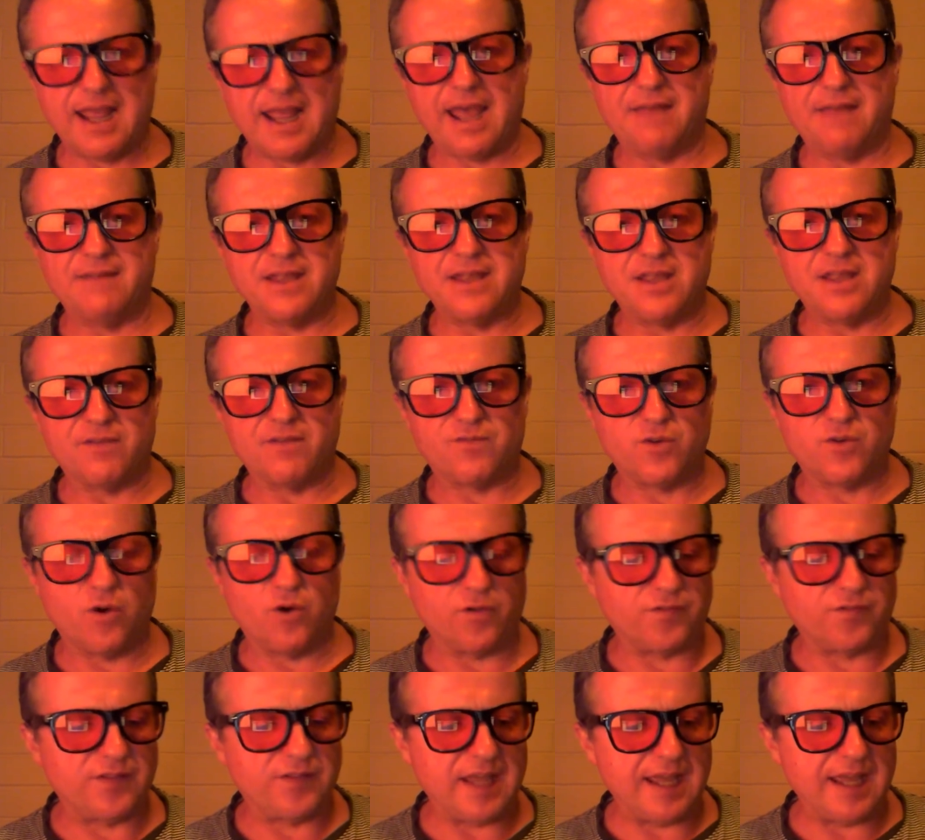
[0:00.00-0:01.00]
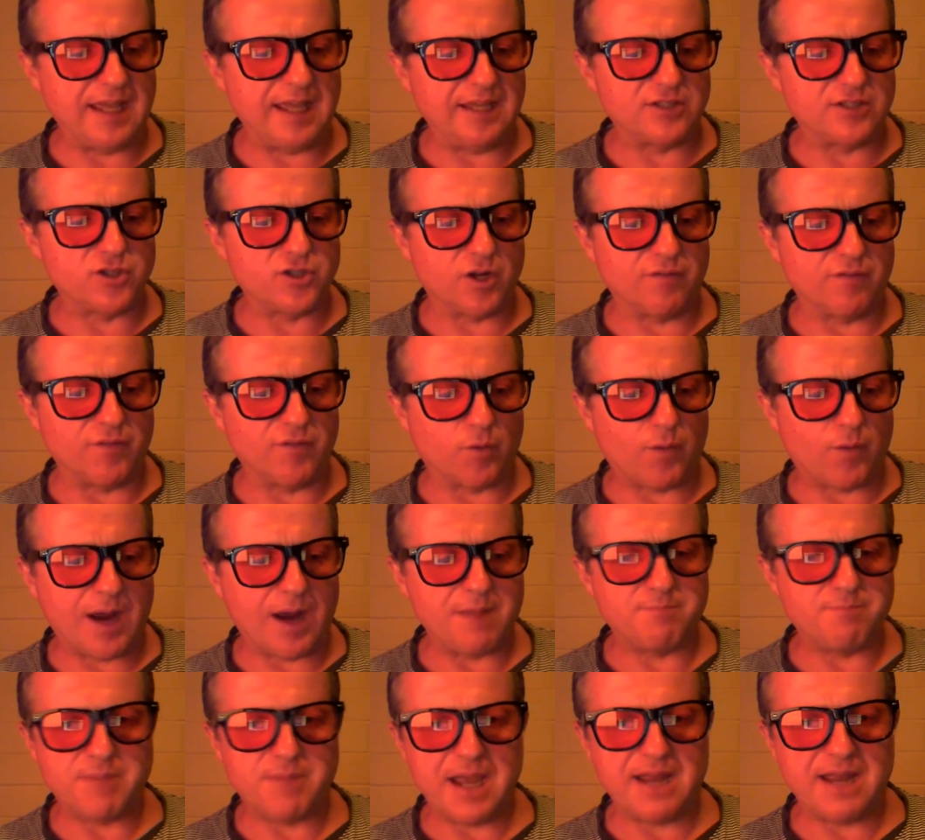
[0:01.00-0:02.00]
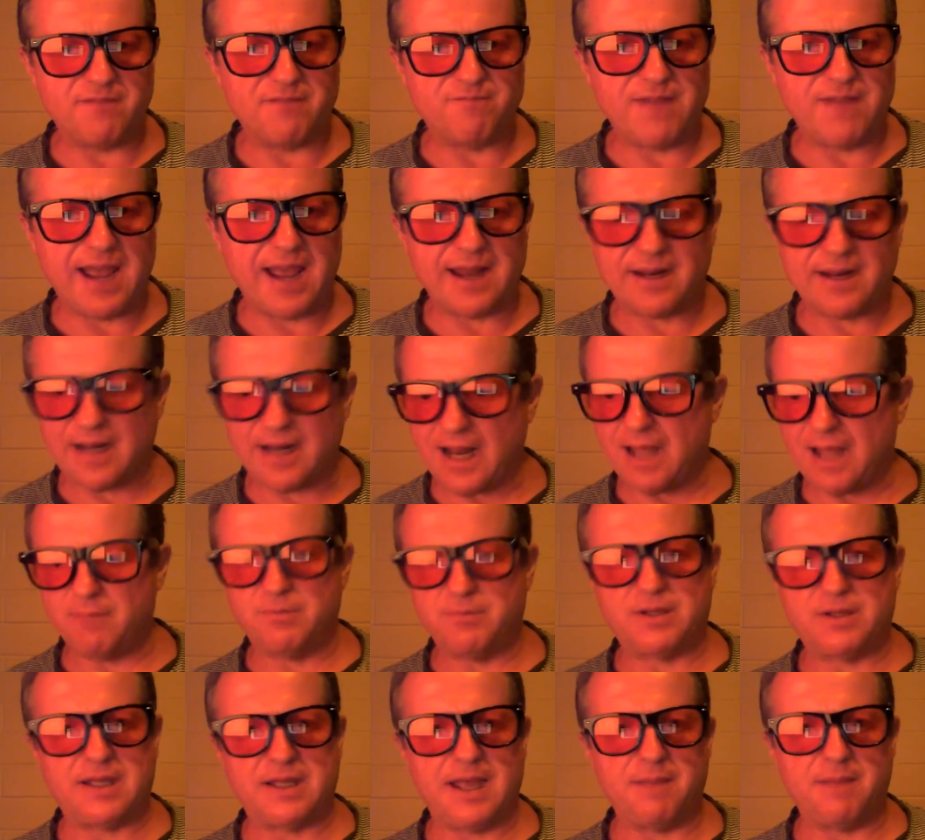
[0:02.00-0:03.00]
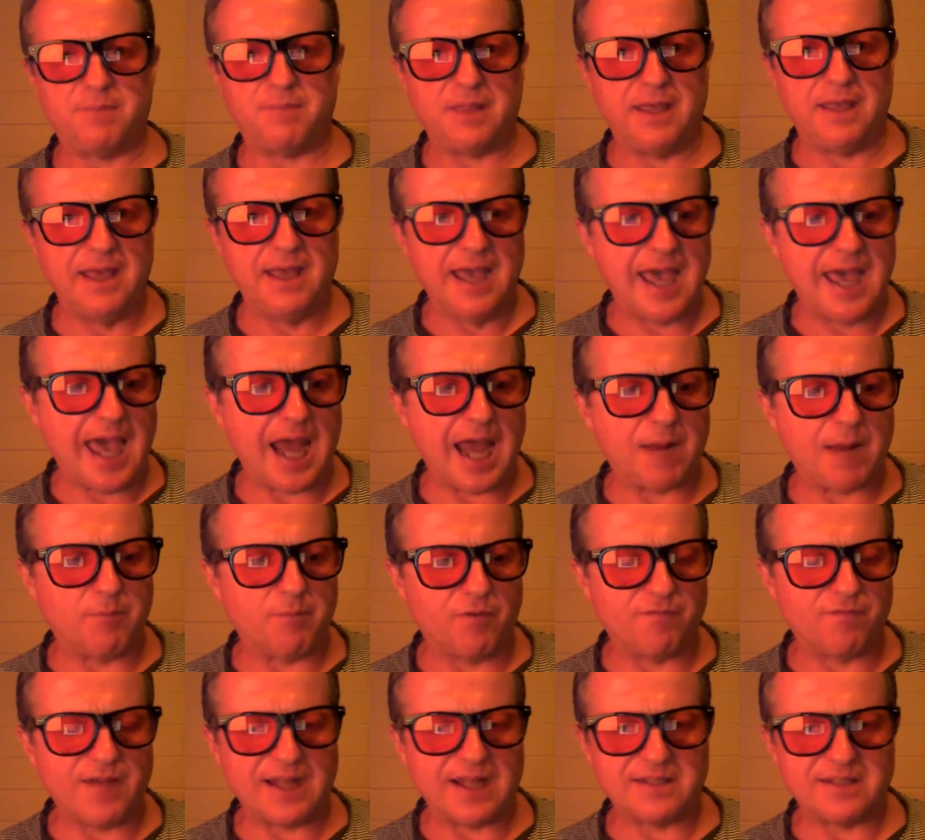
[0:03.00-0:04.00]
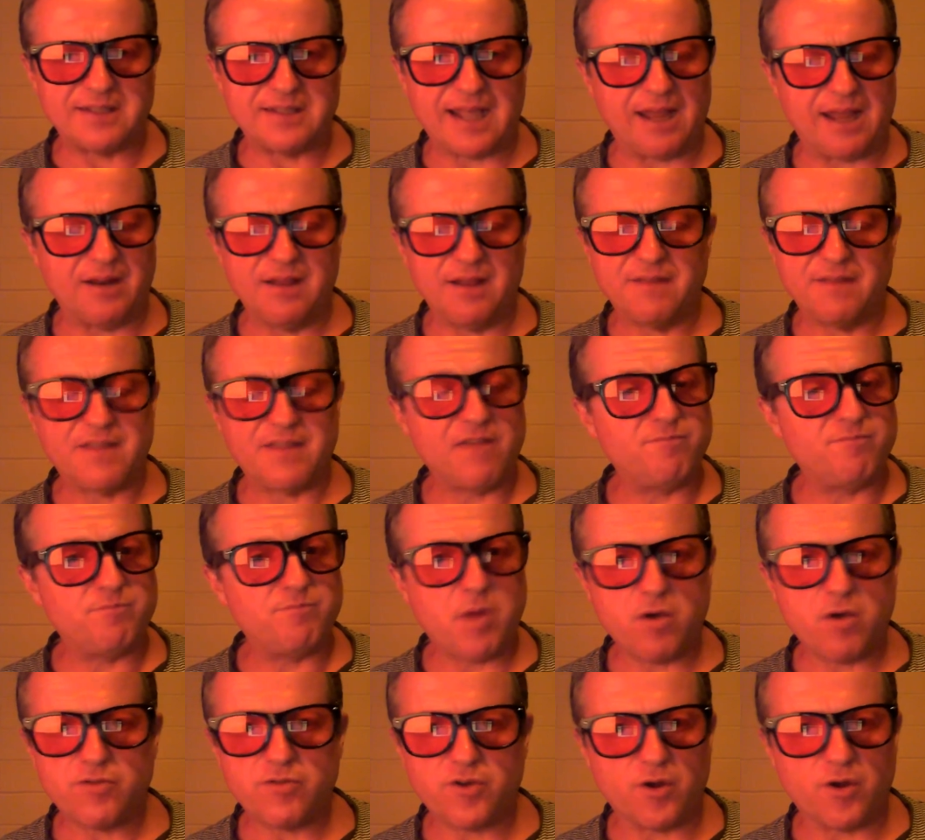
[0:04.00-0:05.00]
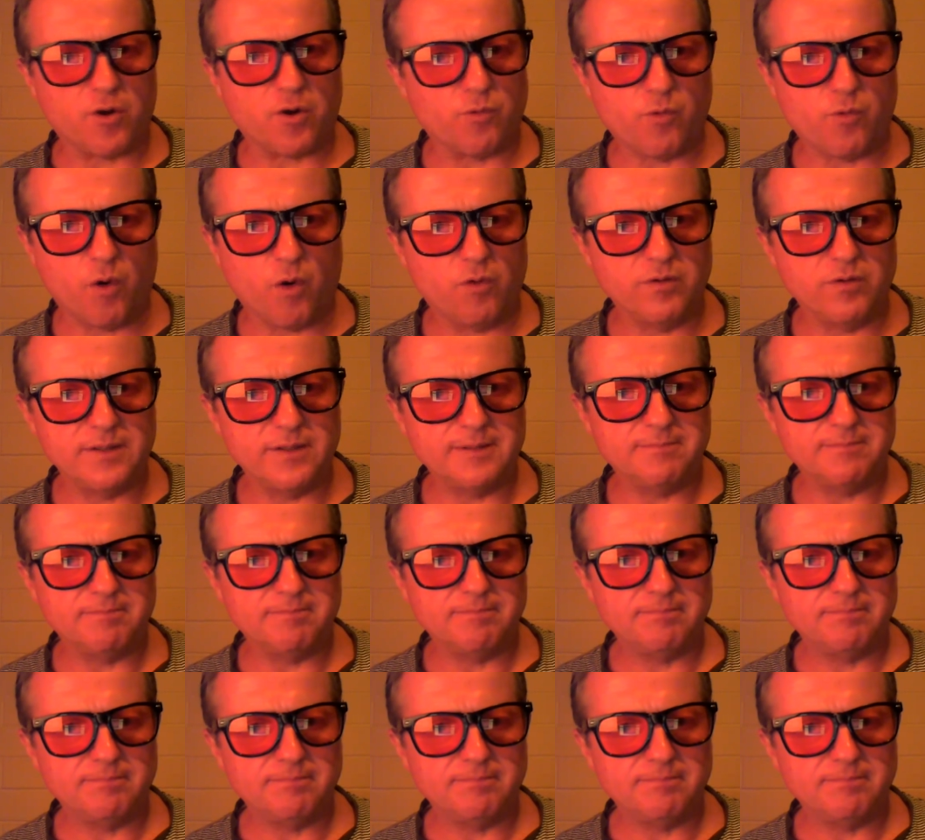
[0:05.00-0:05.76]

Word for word: And then you've got the sort of the repeat fan club, keep the animal fats down. They've both got it wrong.